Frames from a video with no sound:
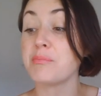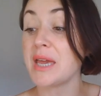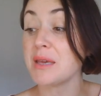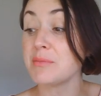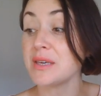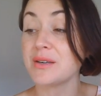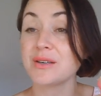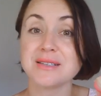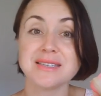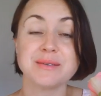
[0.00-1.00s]
Maybe you
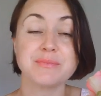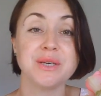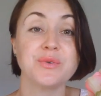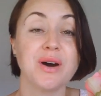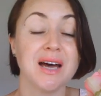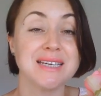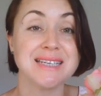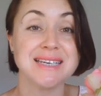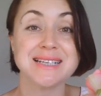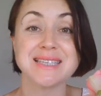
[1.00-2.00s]
got some new
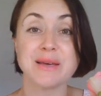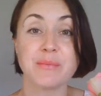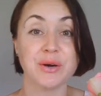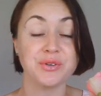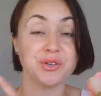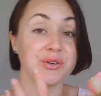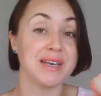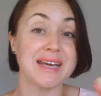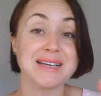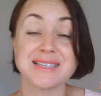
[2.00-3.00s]
ideas about your
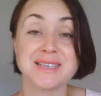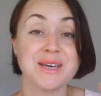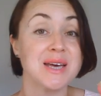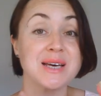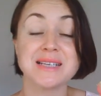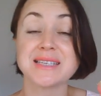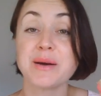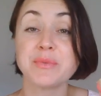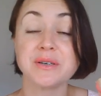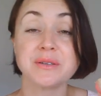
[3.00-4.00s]
next
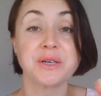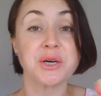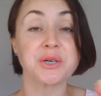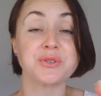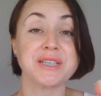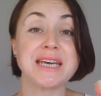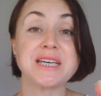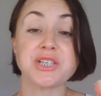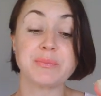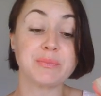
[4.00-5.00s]
summer rotation.